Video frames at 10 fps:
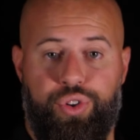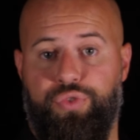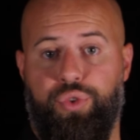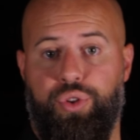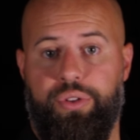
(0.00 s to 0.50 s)

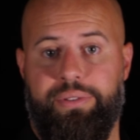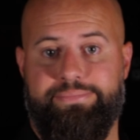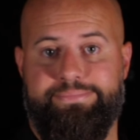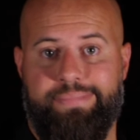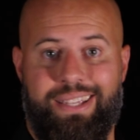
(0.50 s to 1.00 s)
full
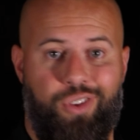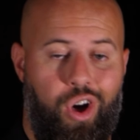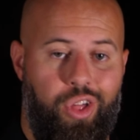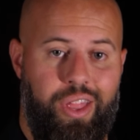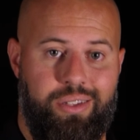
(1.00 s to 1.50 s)
is
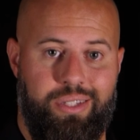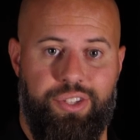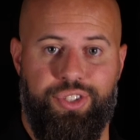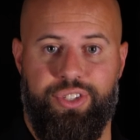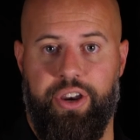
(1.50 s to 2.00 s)
all that is
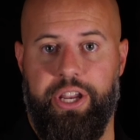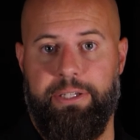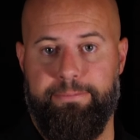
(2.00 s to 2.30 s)
necessary.